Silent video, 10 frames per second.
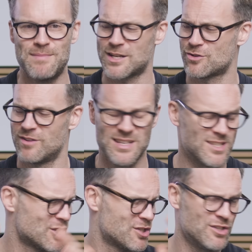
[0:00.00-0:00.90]
Mac screens
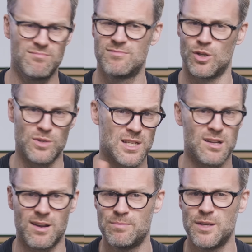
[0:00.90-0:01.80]
just do
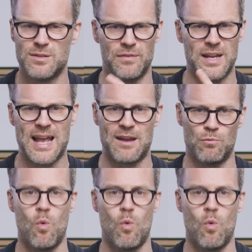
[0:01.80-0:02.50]
design beautifully and